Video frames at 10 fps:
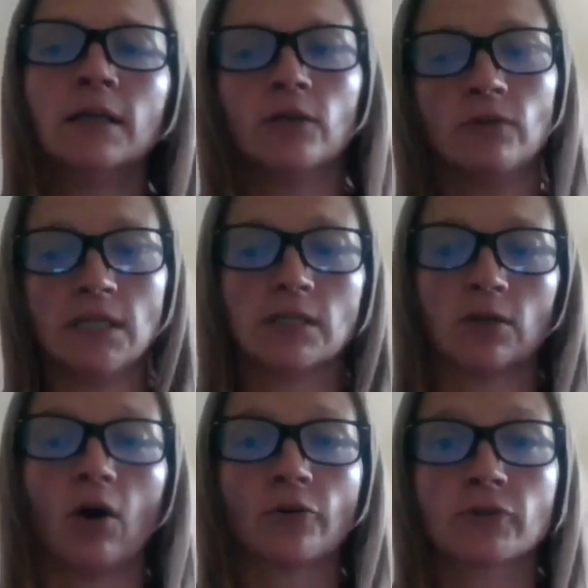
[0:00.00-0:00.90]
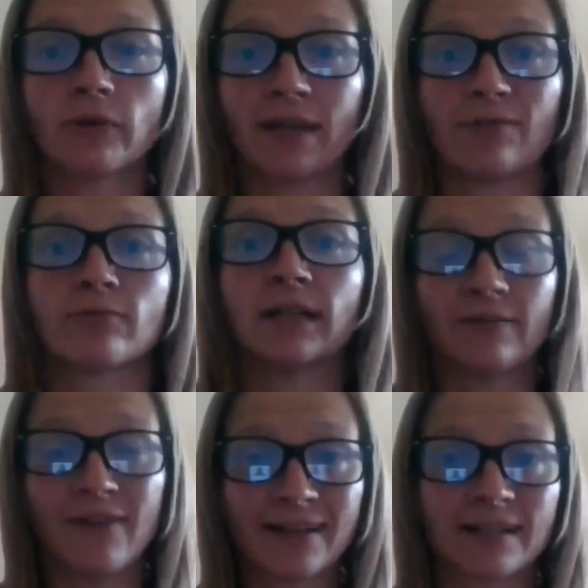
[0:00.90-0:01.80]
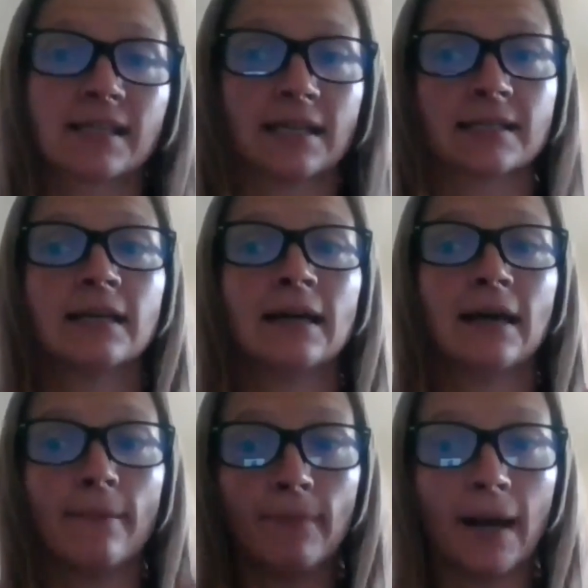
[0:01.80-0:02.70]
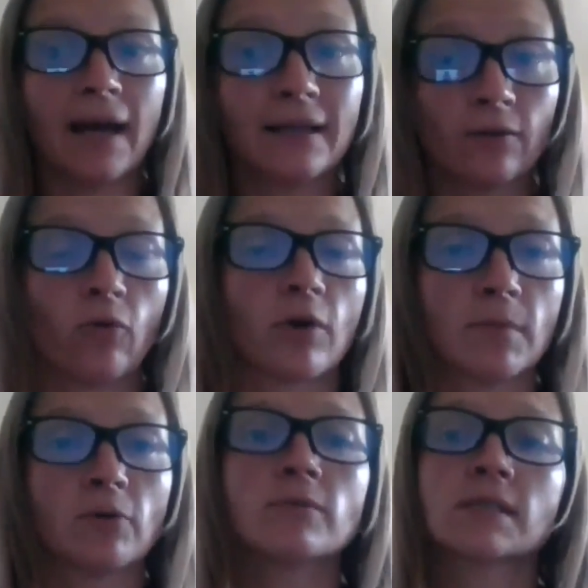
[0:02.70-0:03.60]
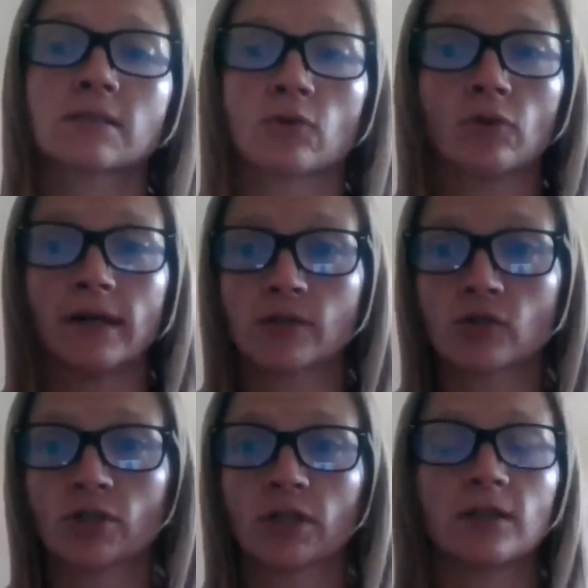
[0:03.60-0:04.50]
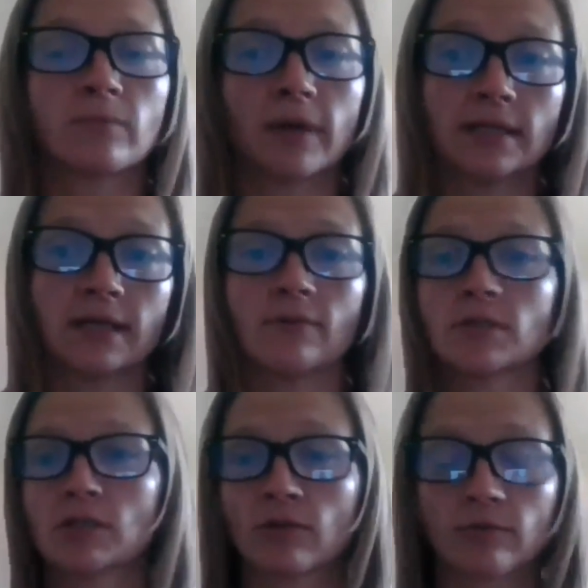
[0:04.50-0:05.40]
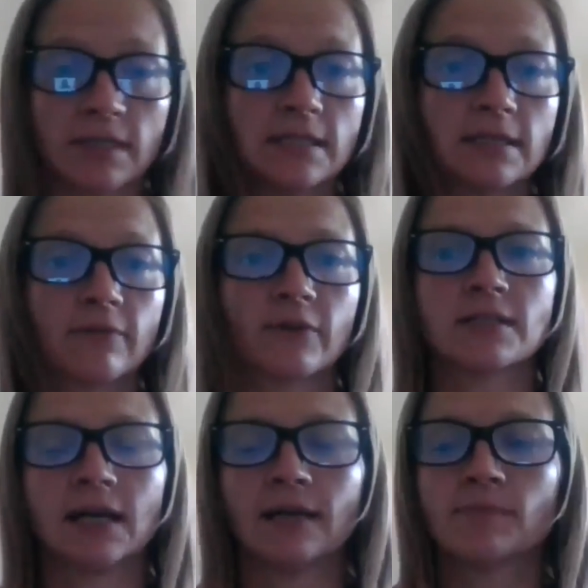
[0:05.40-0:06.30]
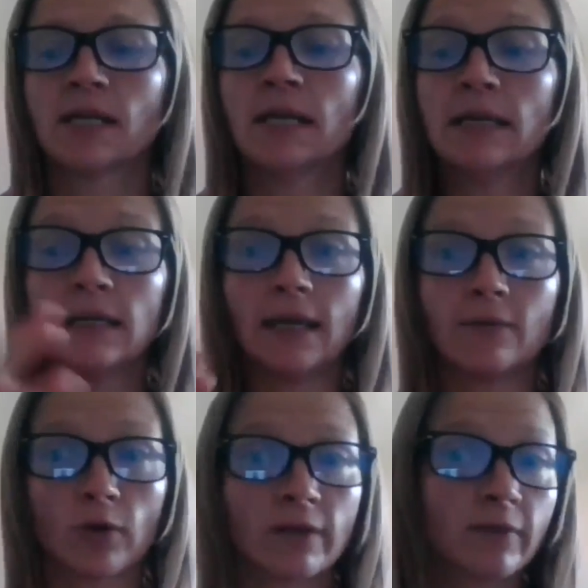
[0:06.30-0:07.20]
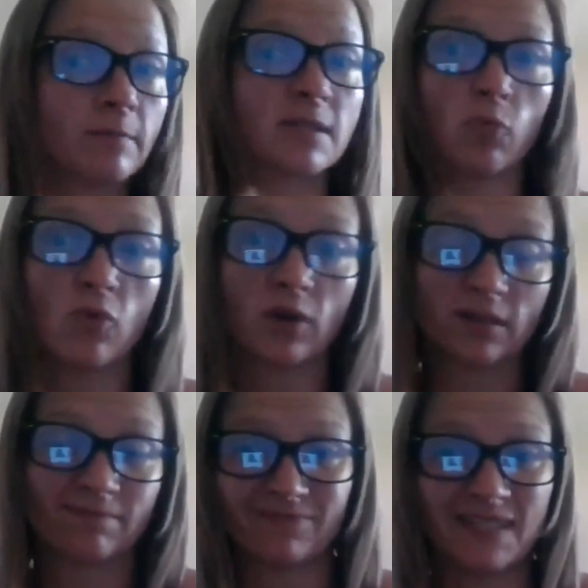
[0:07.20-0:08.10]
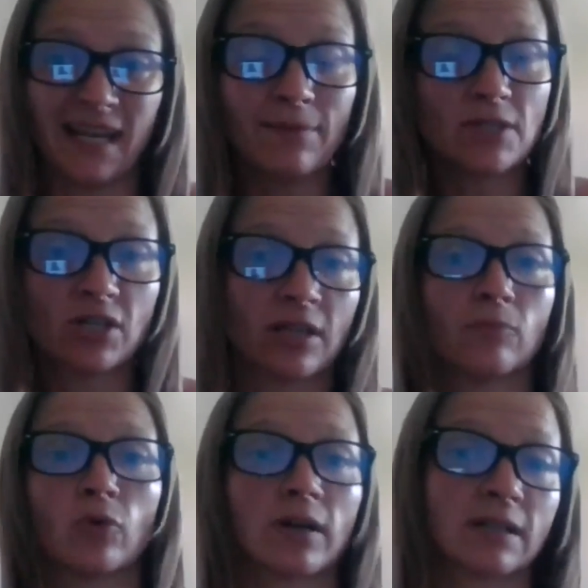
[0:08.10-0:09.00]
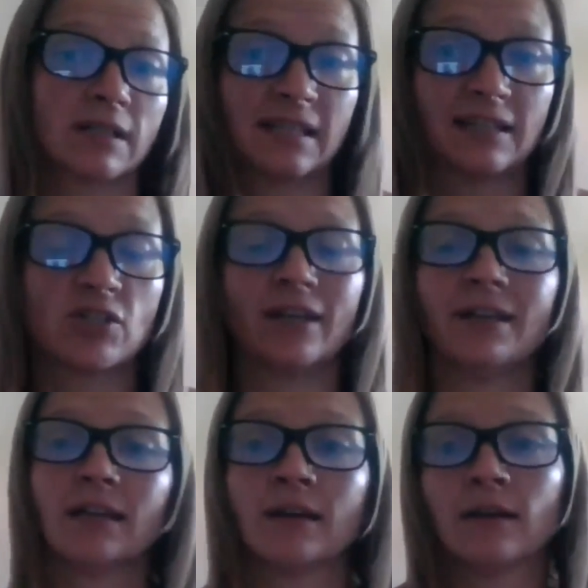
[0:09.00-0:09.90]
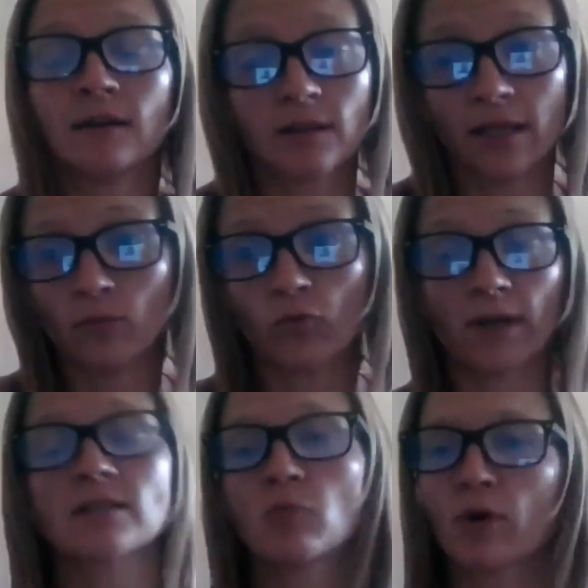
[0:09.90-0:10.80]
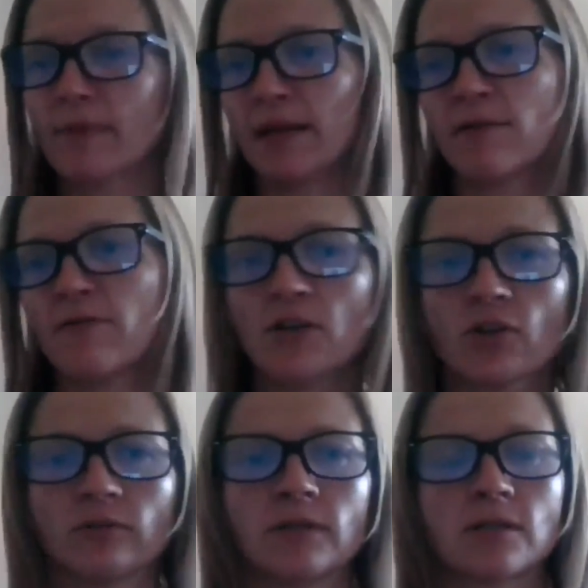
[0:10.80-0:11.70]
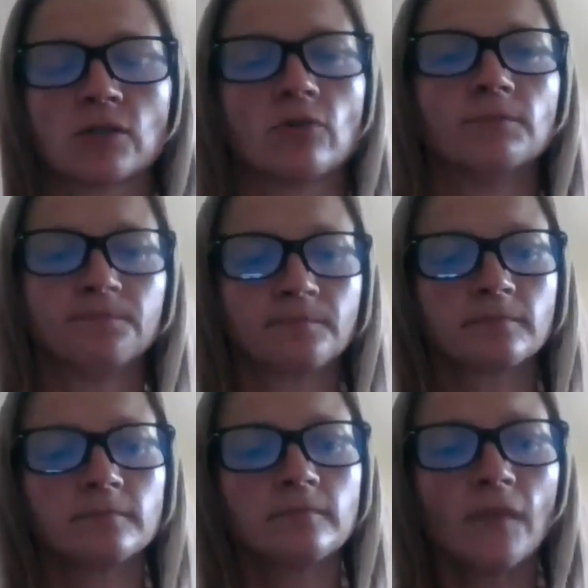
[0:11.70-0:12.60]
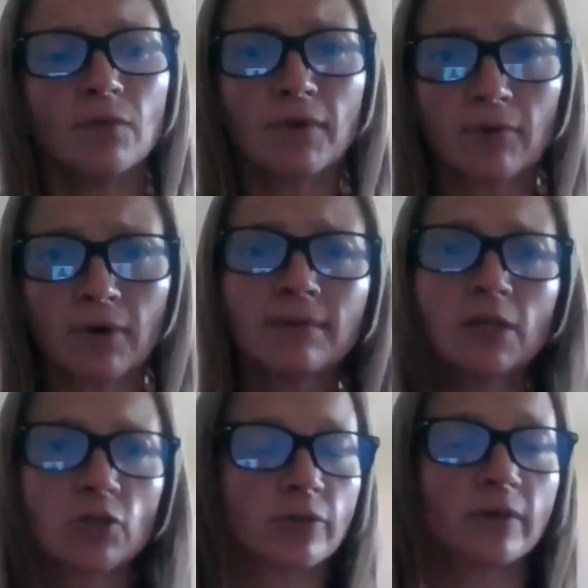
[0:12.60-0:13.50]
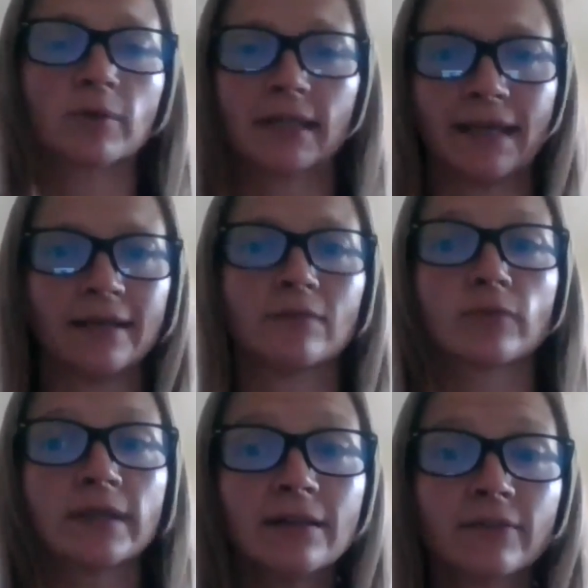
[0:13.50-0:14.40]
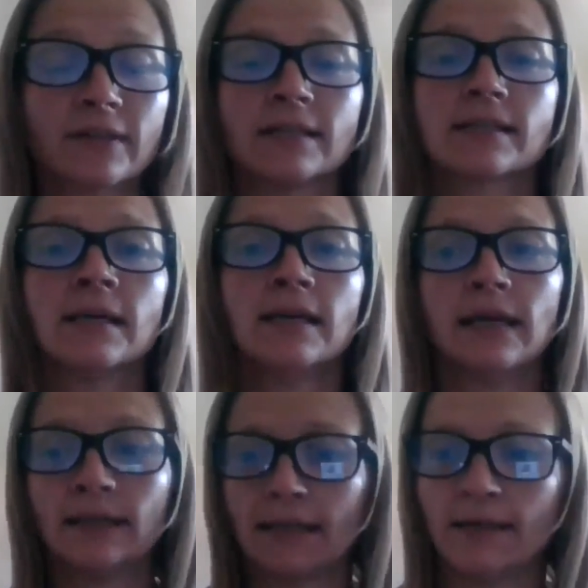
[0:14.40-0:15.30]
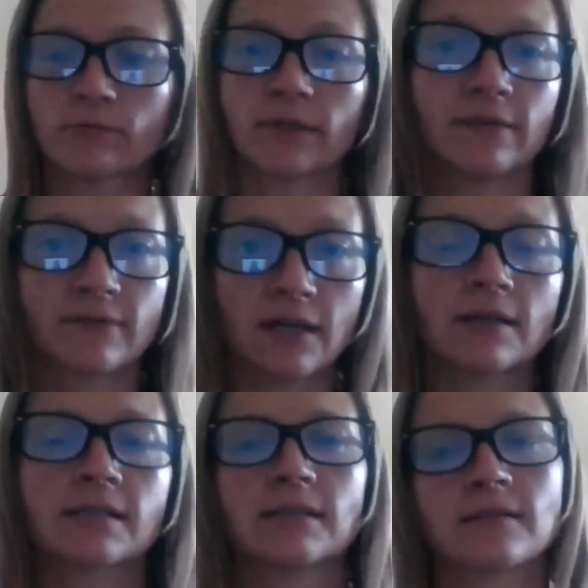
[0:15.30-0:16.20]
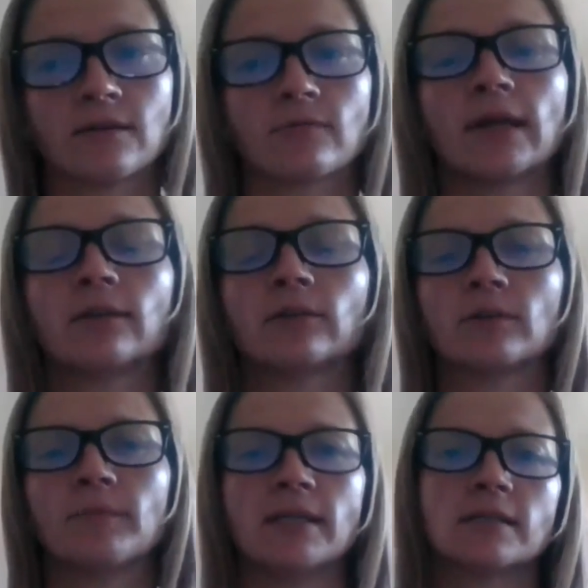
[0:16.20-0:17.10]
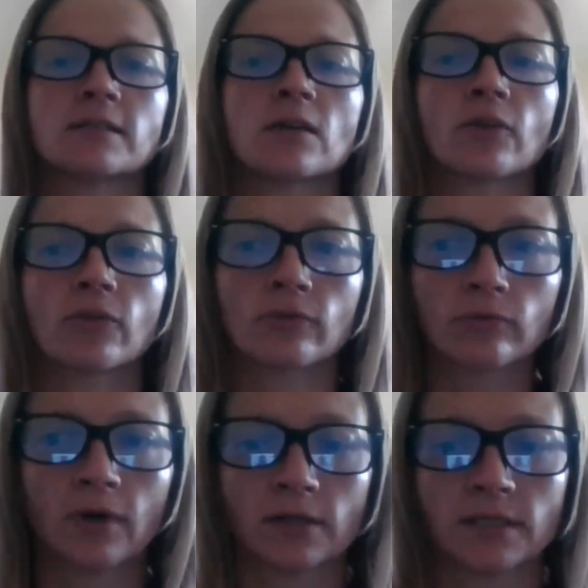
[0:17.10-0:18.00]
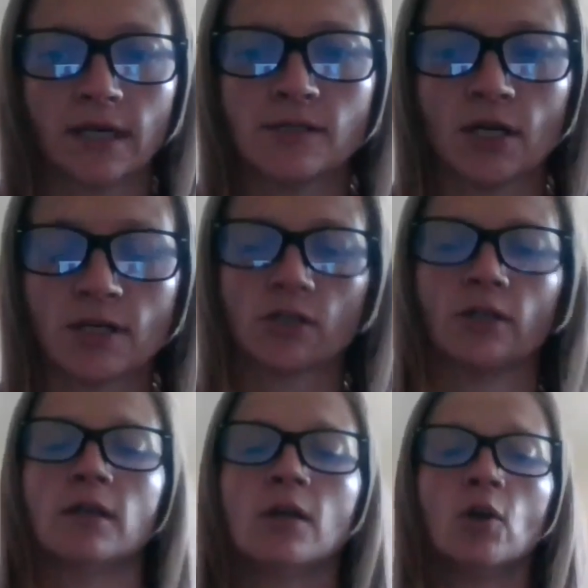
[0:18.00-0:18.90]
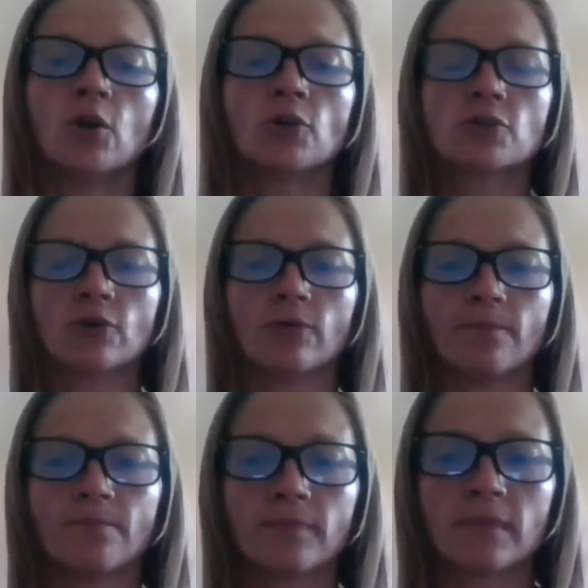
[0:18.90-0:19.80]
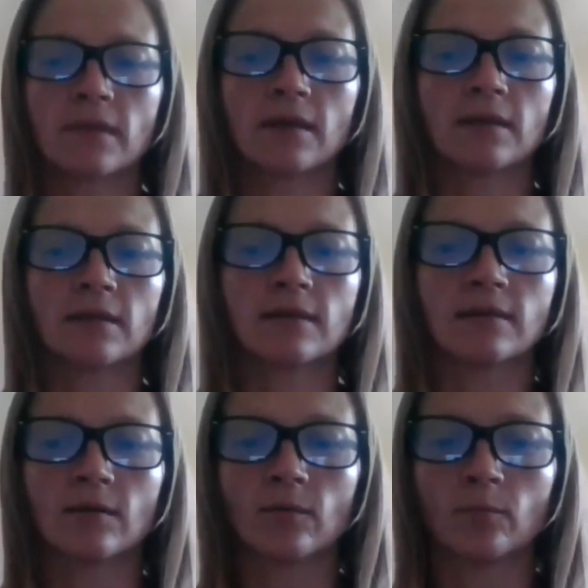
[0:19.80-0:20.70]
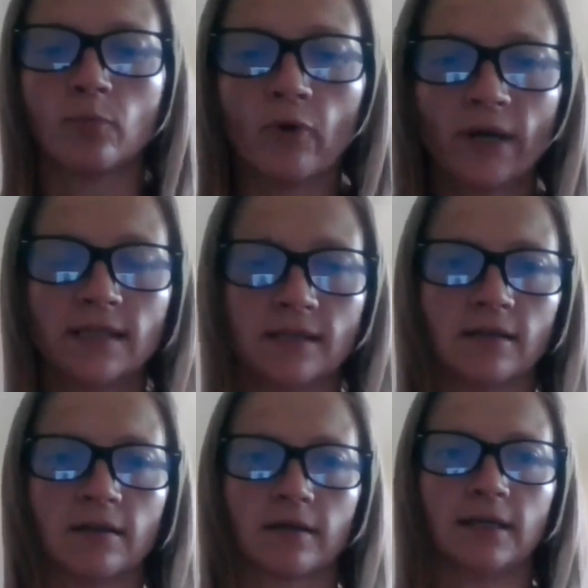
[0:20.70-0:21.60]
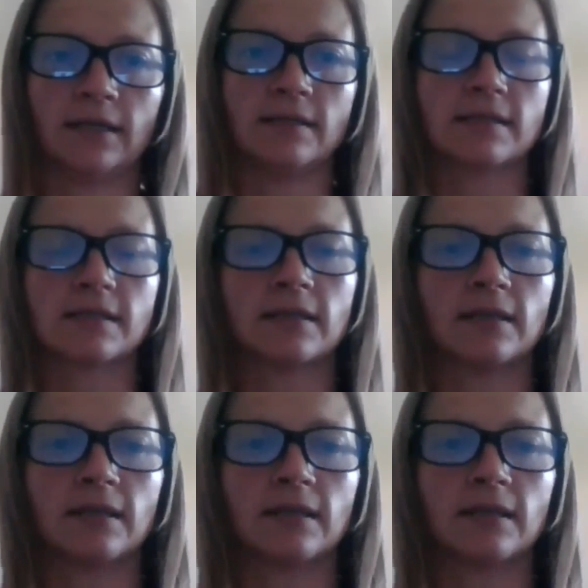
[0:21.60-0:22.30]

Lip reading: You need to also get rid of excess bad hormones. So estrogen can break down into 3 different types, and one of them is more damaging and more carcinogenic than one is more beneficial. And so we want to make sure that we're getting rid of things and getting rid of toxins on a regular basis through our digestion. So the point here is,